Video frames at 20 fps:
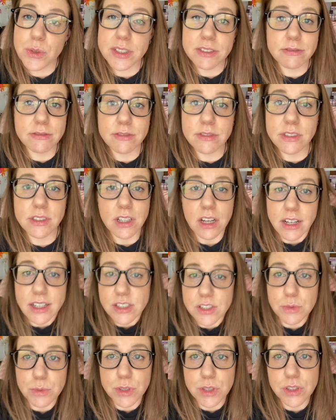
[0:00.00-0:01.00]
And I
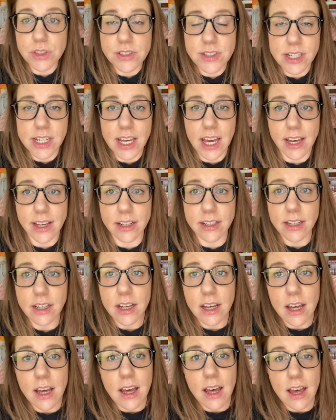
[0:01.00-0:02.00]
just won't use it again.
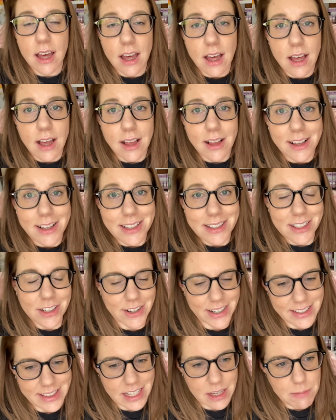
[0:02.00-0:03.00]
The
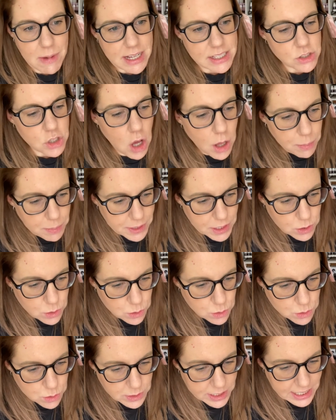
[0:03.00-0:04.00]
great thing about
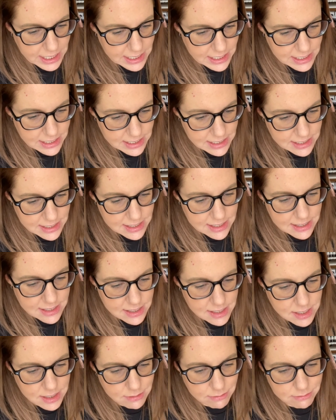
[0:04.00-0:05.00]
topical
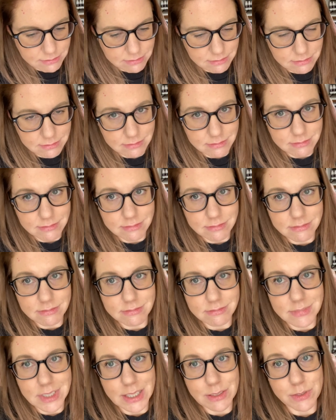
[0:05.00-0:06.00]
is
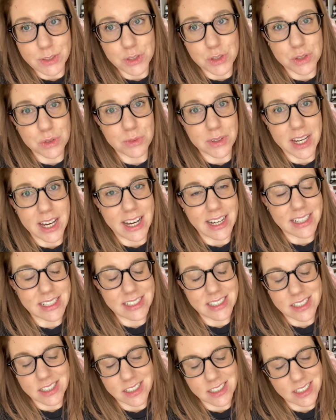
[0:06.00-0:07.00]
if you do
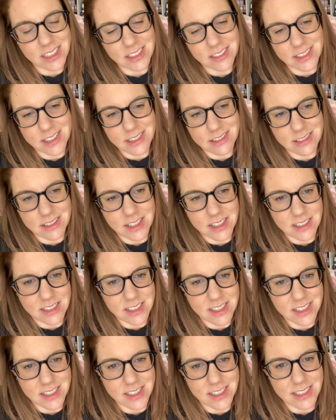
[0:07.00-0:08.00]
react, it
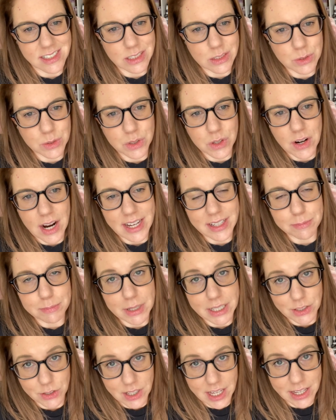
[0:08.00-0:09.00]
doesn't look great,
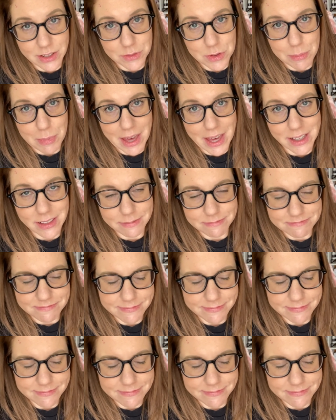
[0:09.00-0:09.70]
but you can repair.